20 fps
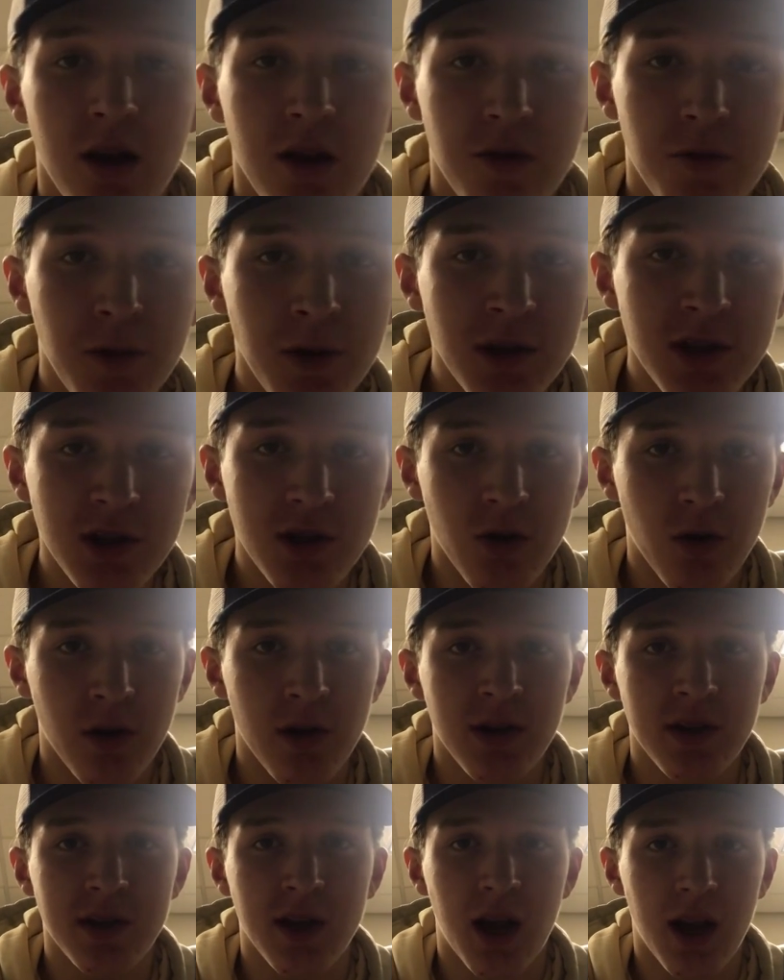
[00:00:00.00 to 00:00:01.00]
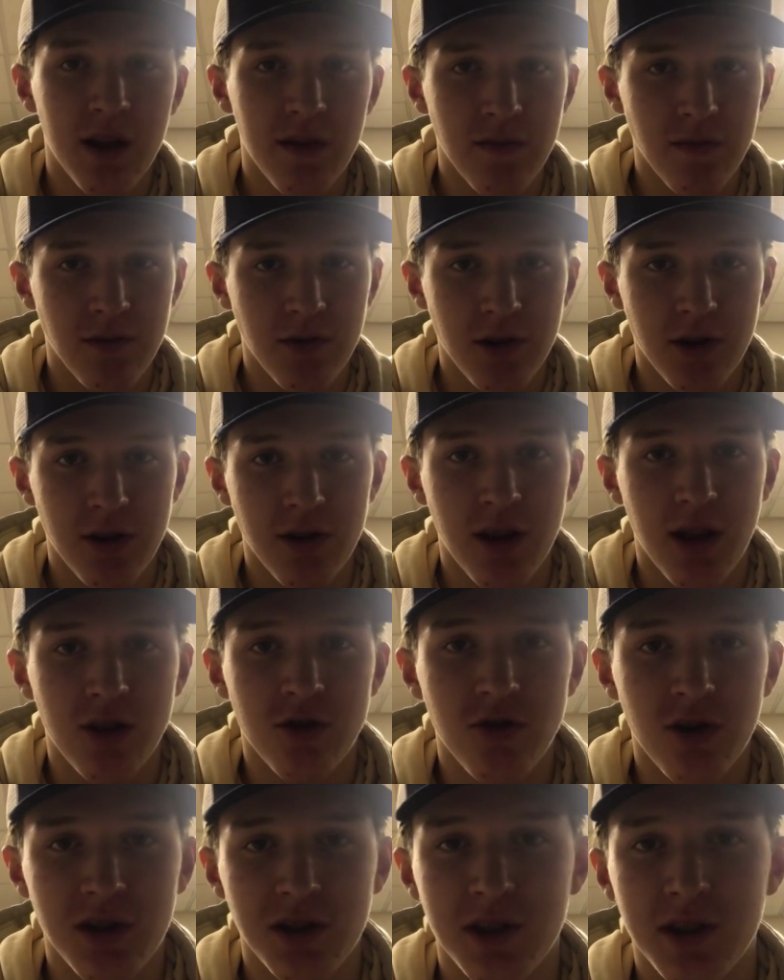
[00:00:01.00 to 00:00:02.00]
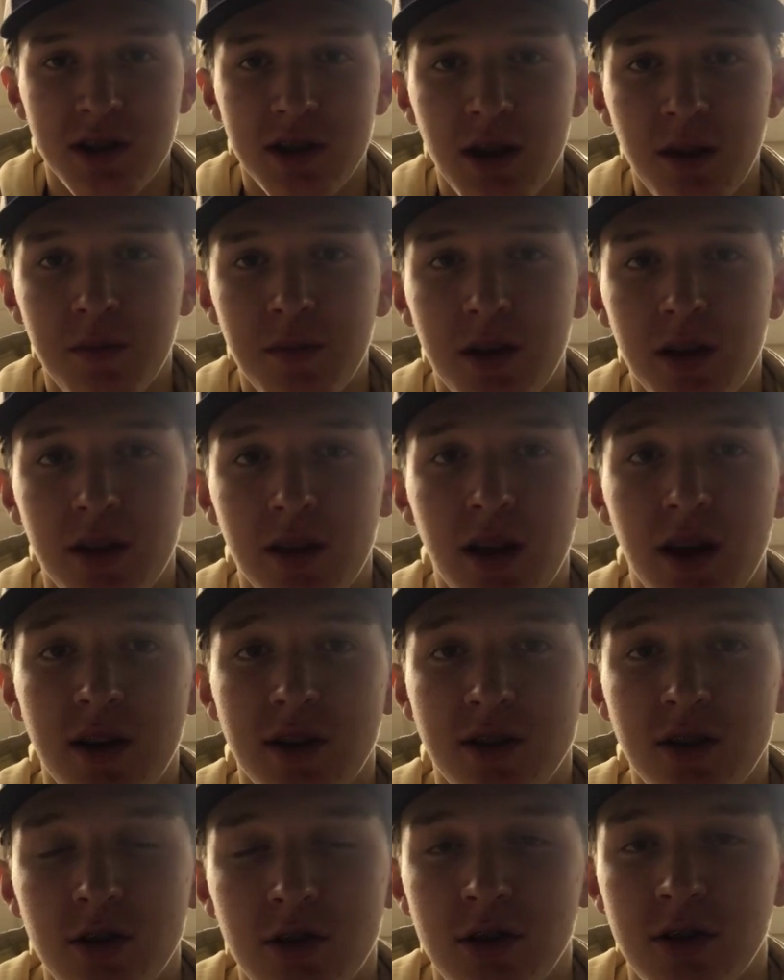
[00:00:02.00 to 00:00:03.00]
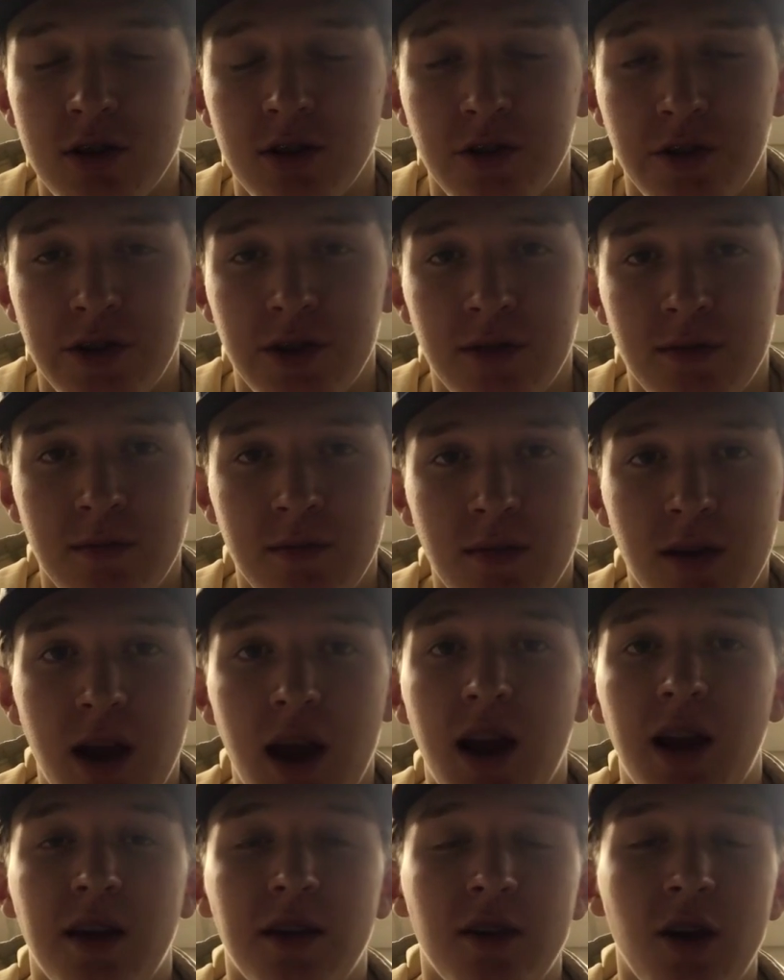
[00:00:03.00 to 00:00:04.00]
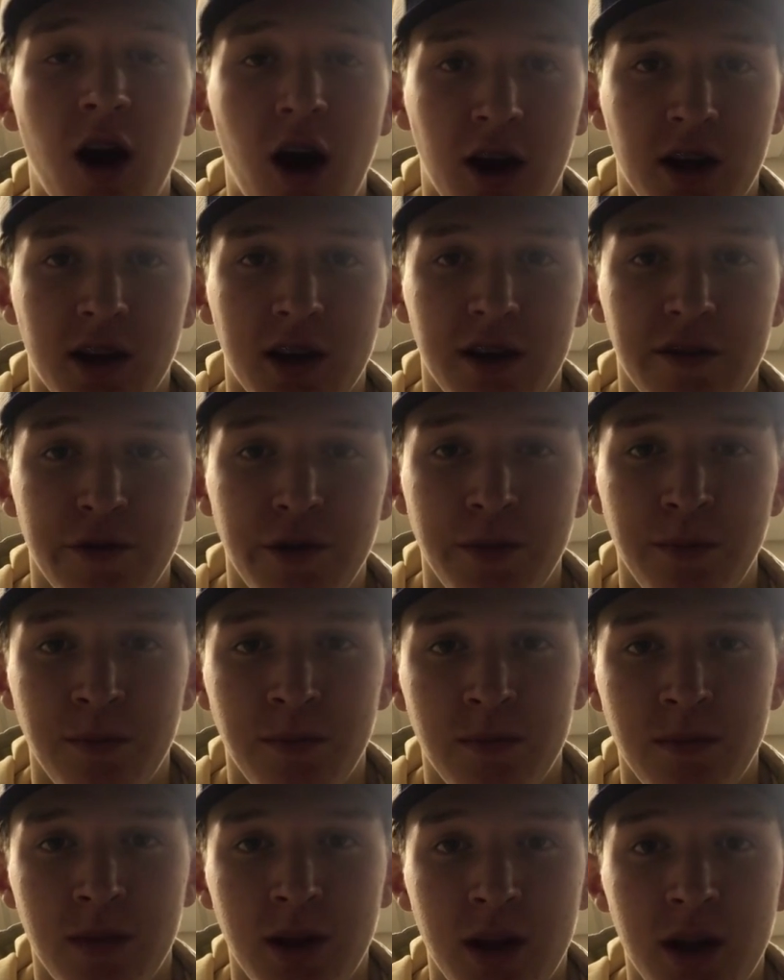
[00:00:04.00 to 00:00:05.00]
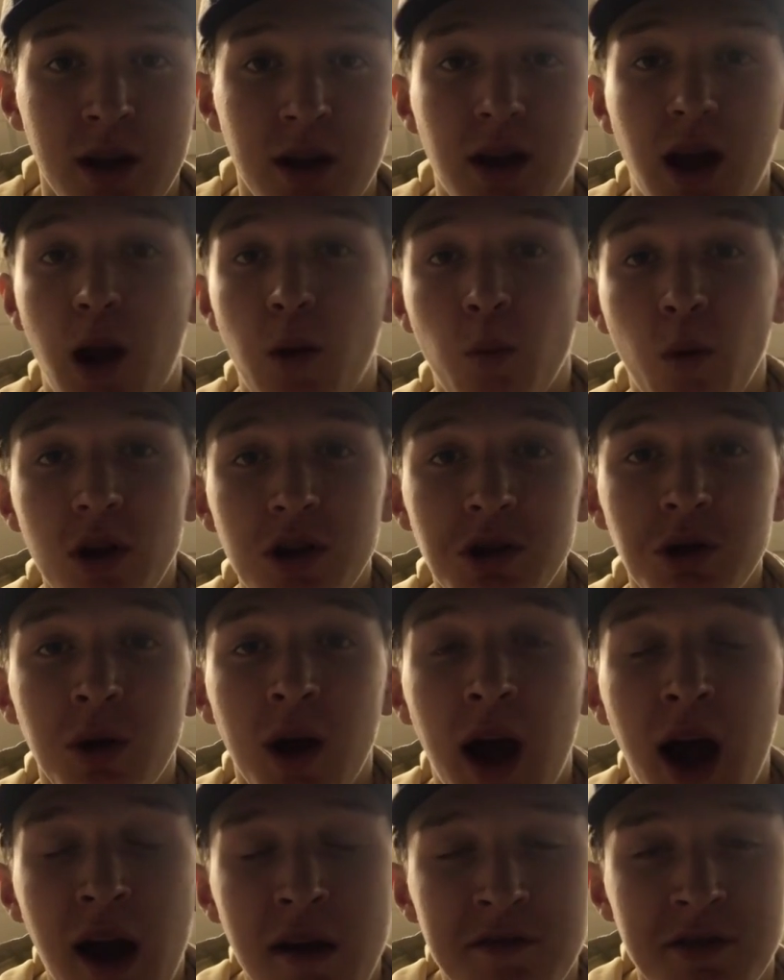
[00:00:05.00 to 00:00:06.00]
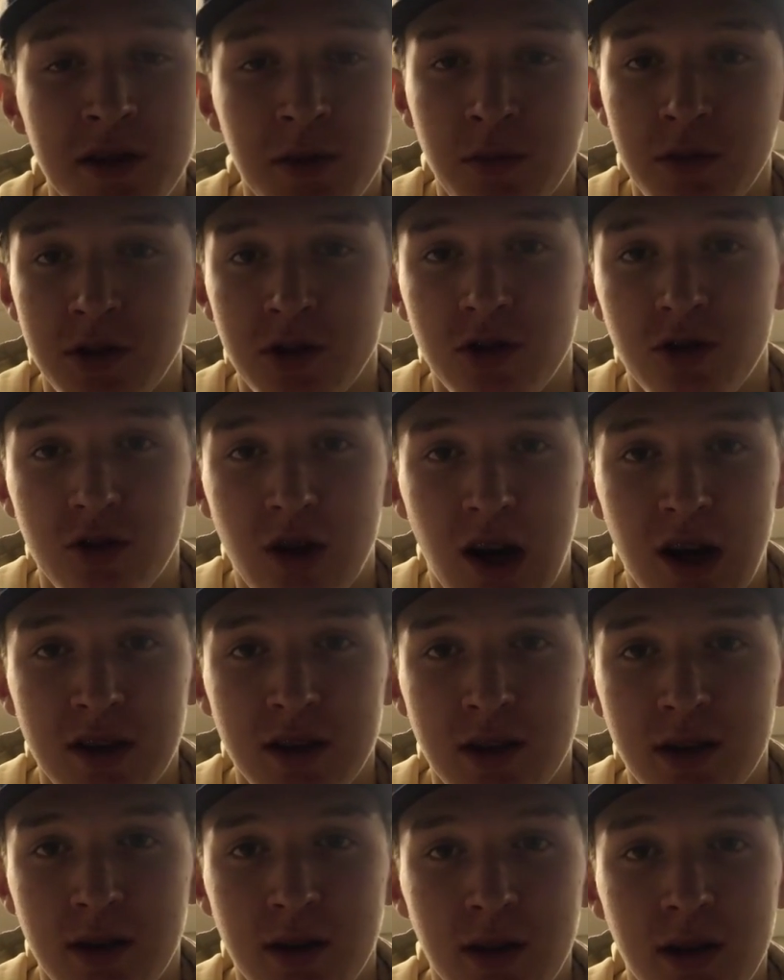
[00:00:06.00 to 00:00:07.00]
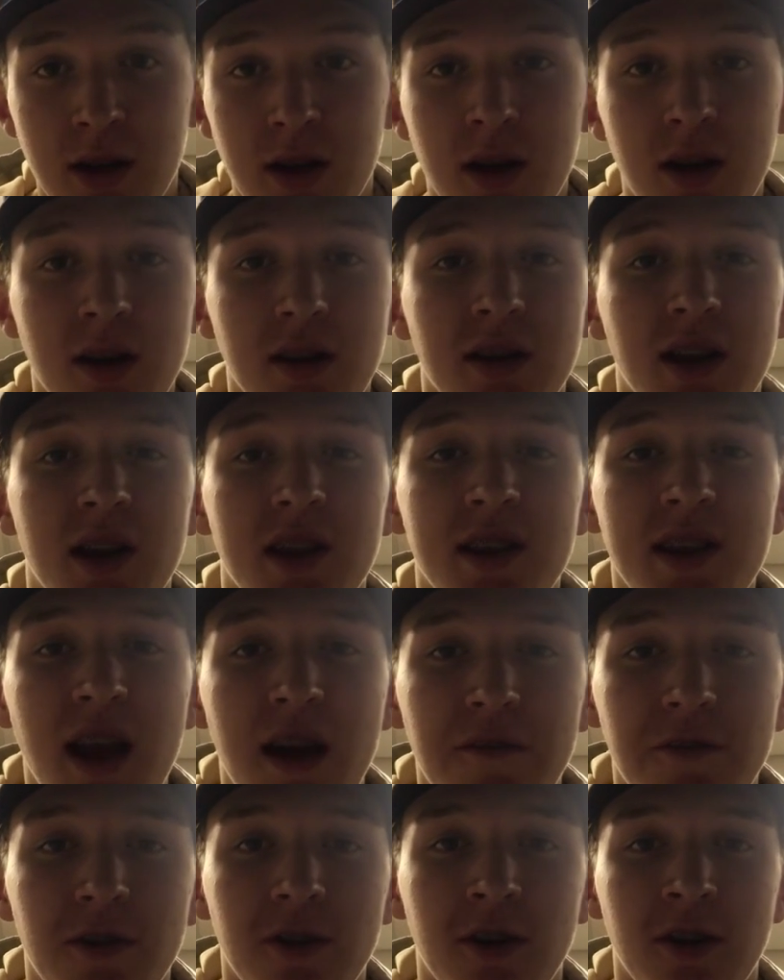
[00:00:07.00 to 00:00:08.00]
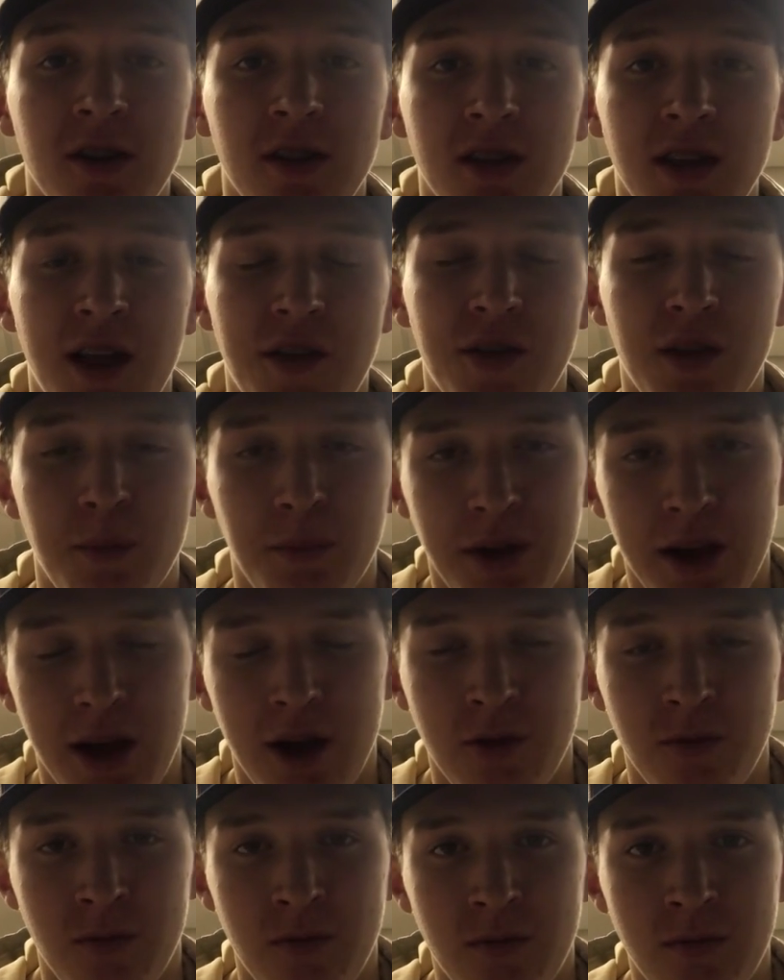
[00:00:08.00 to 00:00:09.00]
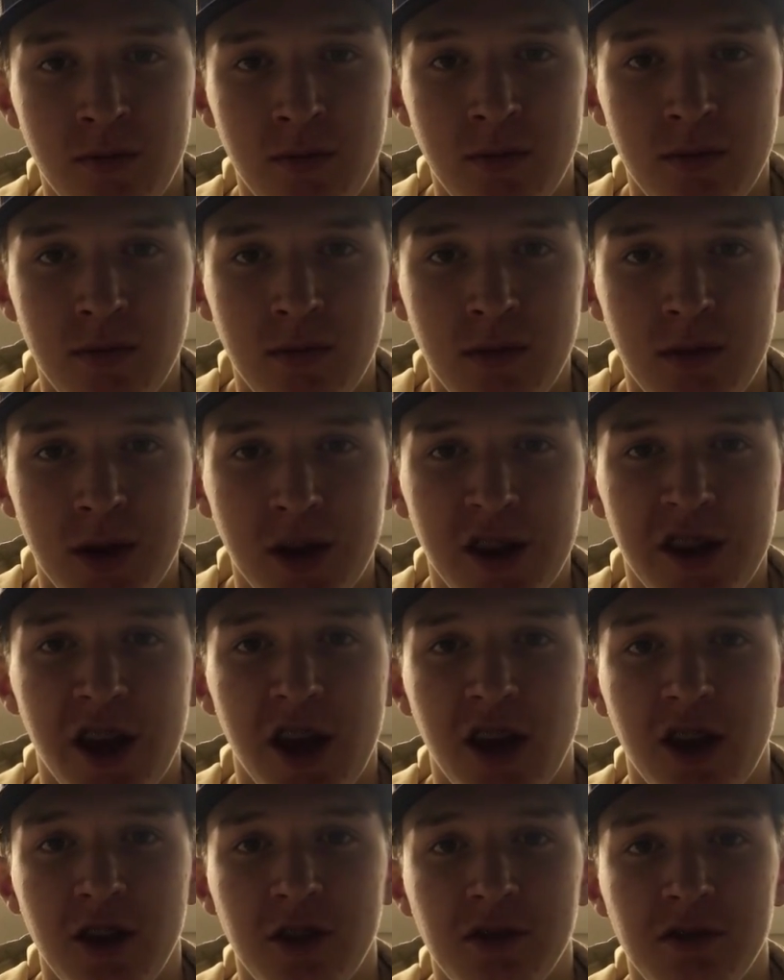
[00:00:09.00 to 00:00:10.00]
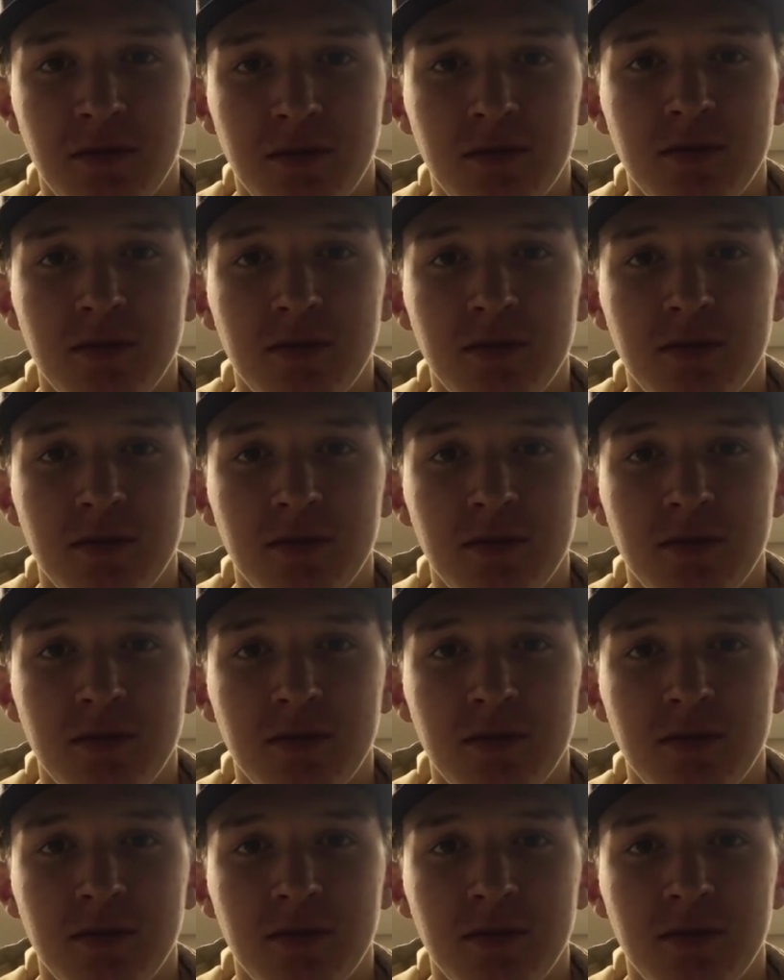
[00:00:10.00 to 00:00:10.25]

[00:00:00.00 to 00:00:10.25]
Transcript: Through the stories, I have learned that trust is something that is earned and not given. And once you have someone's trust, to never let them down. Thank you.